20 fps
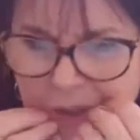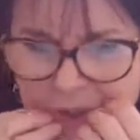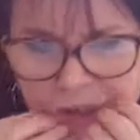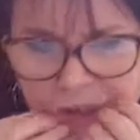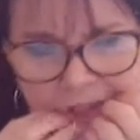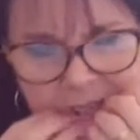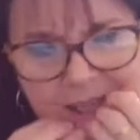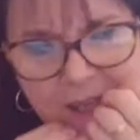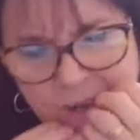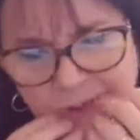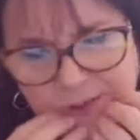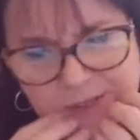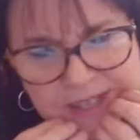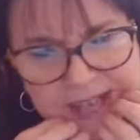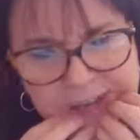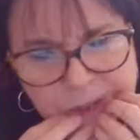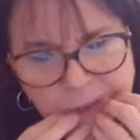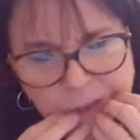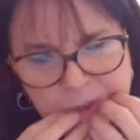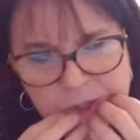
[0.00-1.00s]

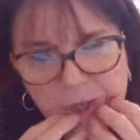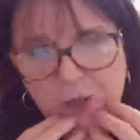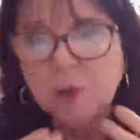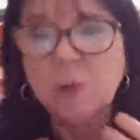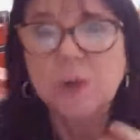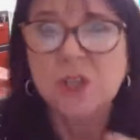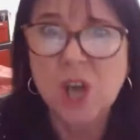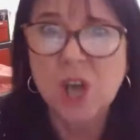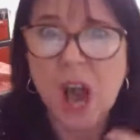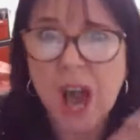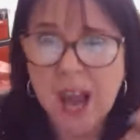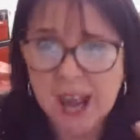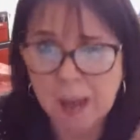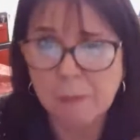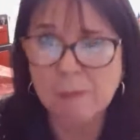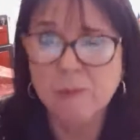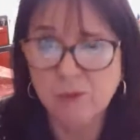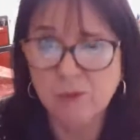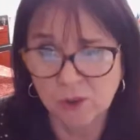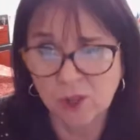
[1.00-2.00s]
self-doubt, which I
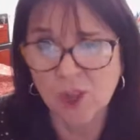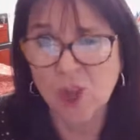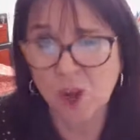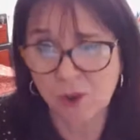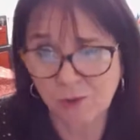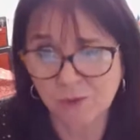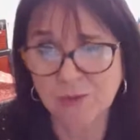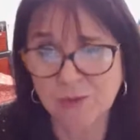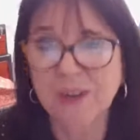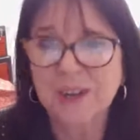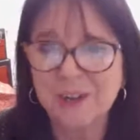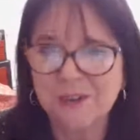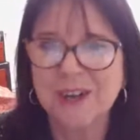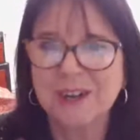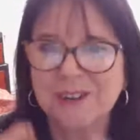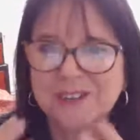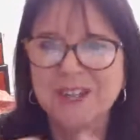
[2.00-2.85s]
am full of, you know.